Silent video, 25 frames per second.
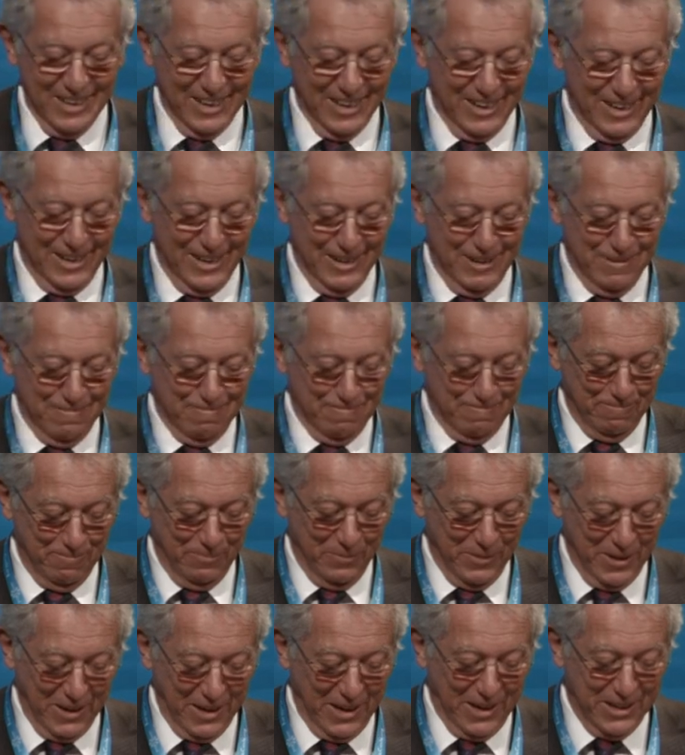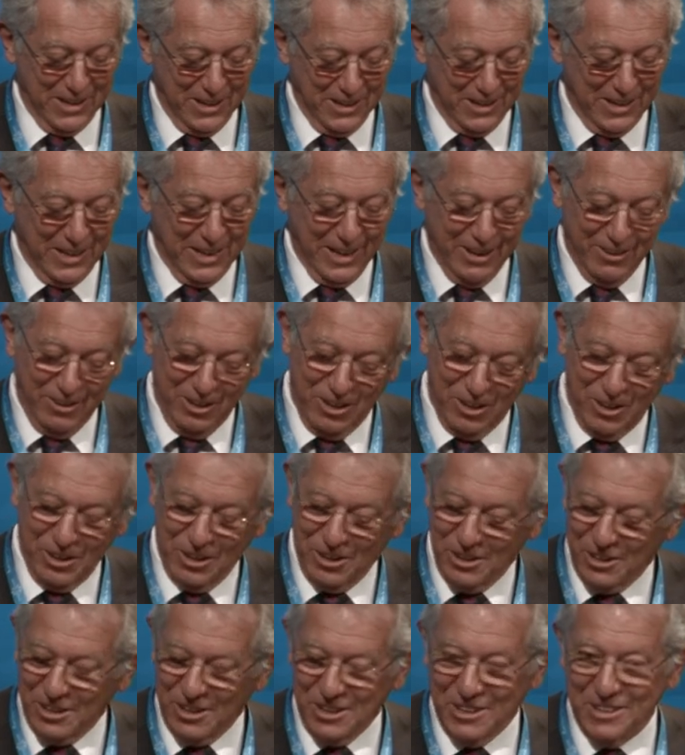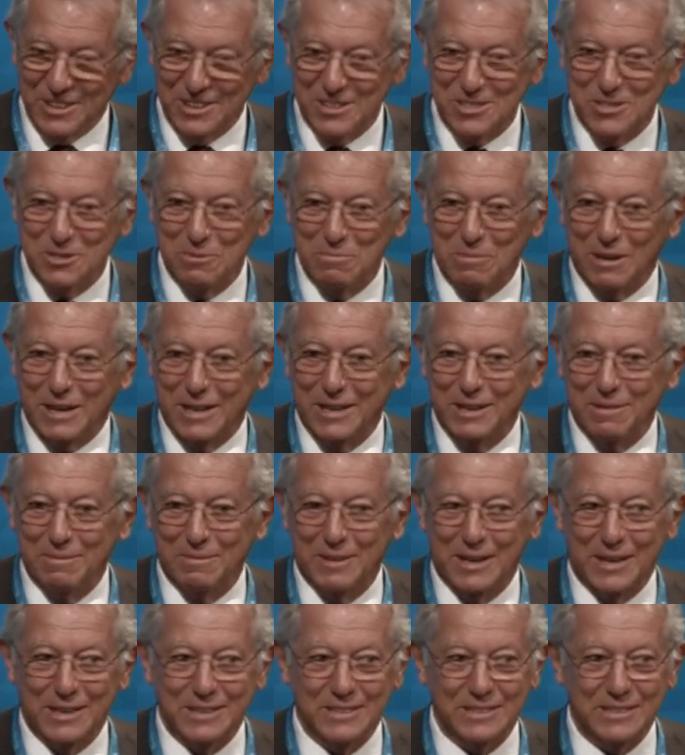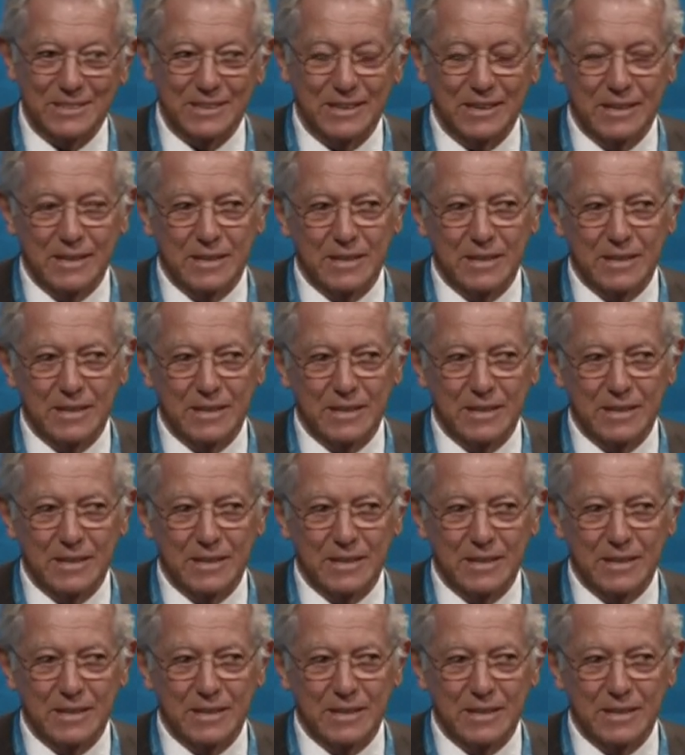I can carry on and on, as you might imagine.